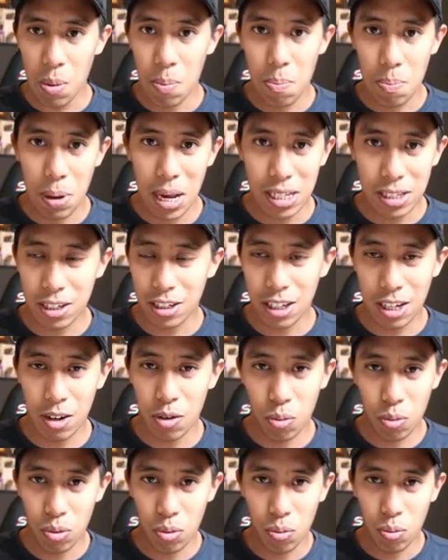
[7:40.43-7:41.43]
basically
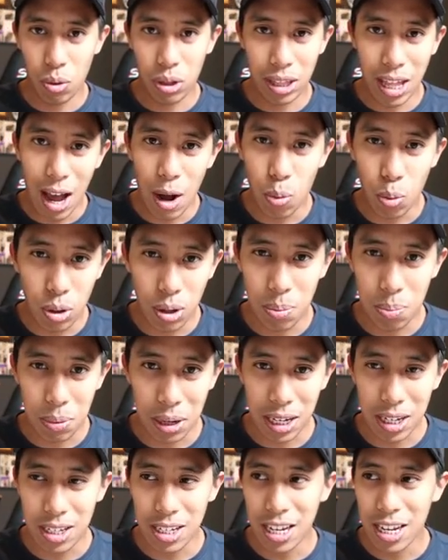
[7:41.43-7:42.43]
what that word
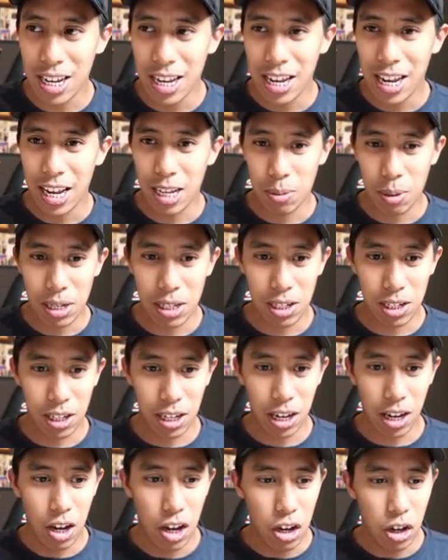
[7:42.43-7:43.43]
means is
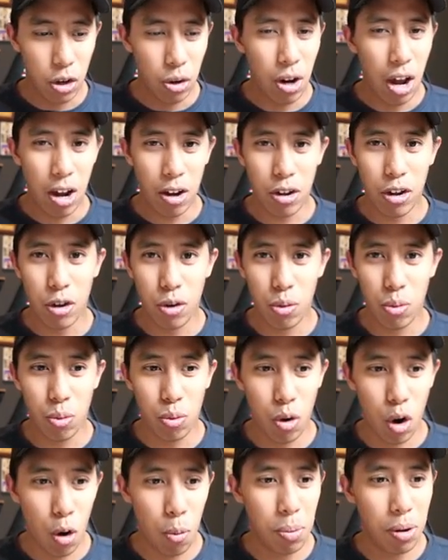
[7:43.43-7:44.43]
basically you know how you
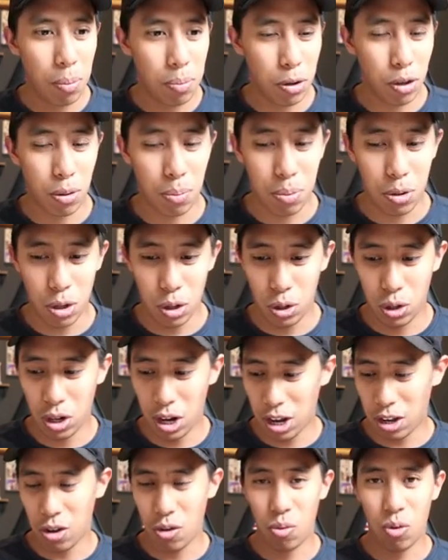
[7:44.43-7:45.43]
open up your computer
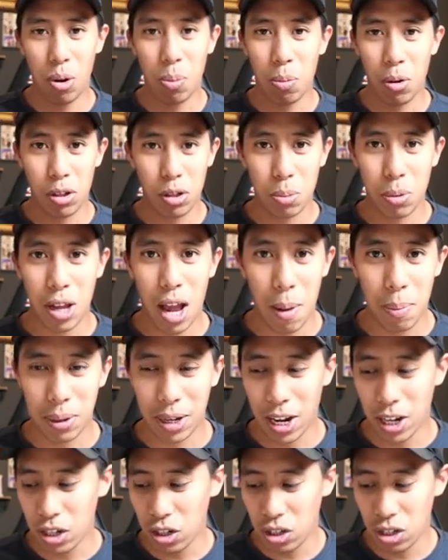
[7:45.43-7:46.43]
and you run multiple
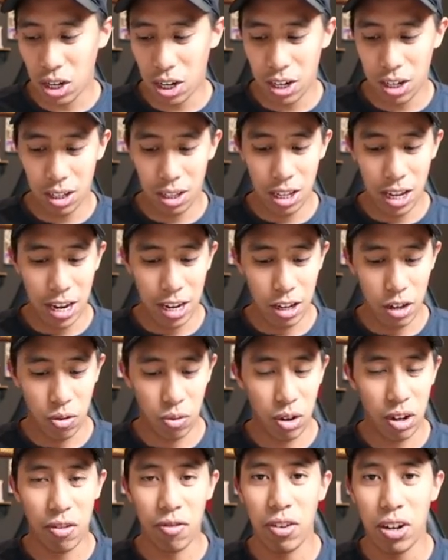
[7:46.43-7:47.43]
applications on it like you
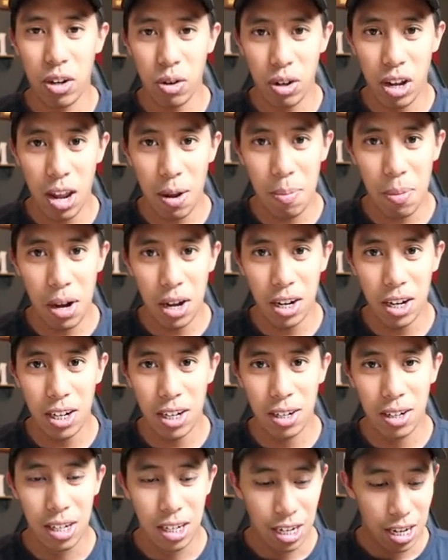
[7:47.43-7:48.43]
run a video game on
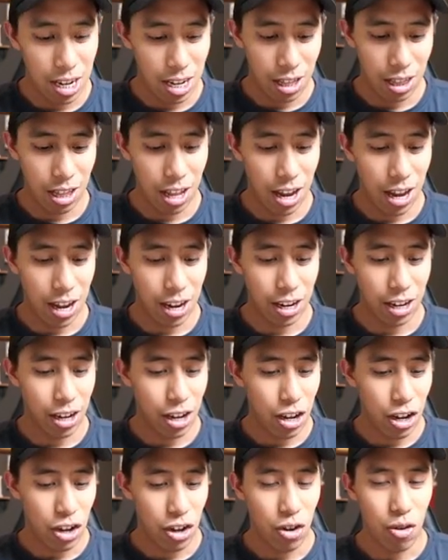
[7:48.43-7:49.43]
it like
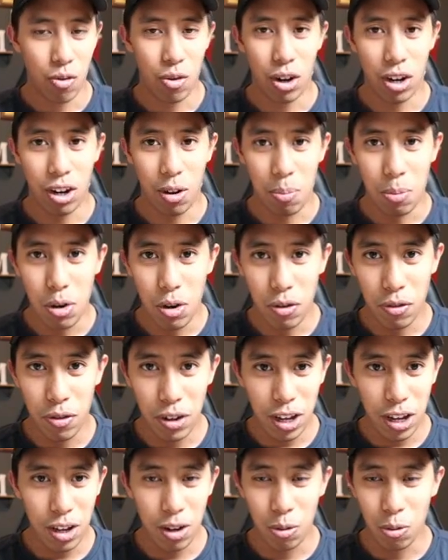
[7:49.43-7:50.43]
you run a movie
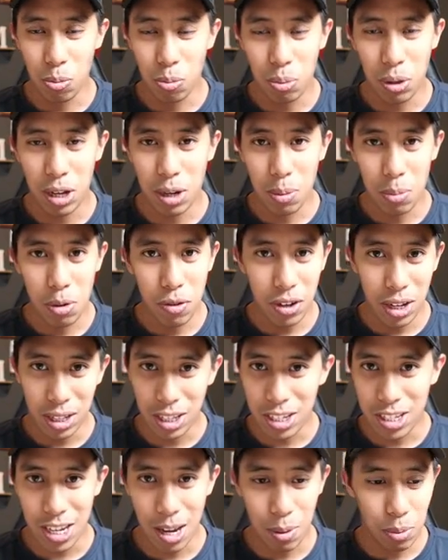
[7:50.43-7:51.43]
you're playing a movie at the
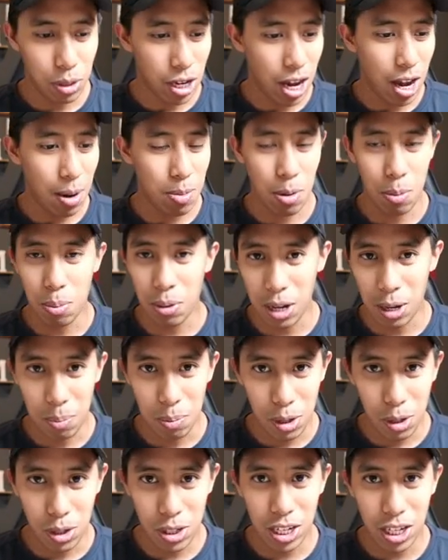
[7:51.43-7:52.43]
same time you're playing
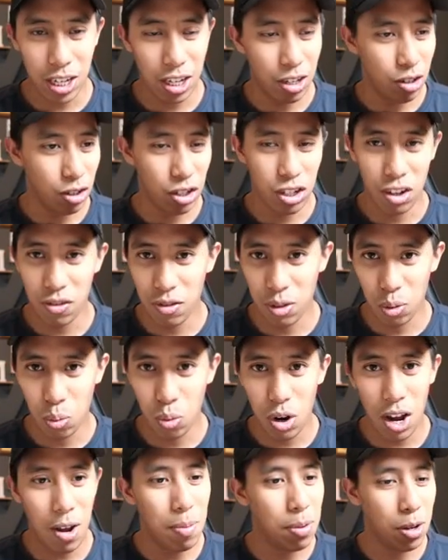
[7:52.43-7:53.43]
music and you're surfing the
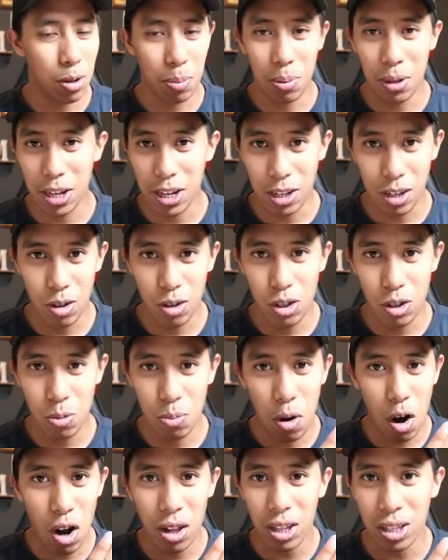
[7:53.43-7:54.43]
web and you're playing youtube
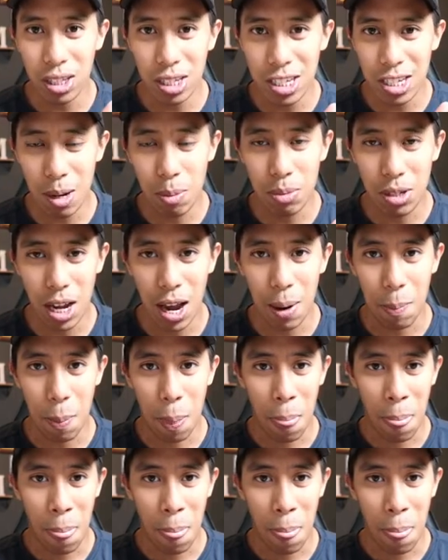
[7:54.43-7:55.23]
all at the same time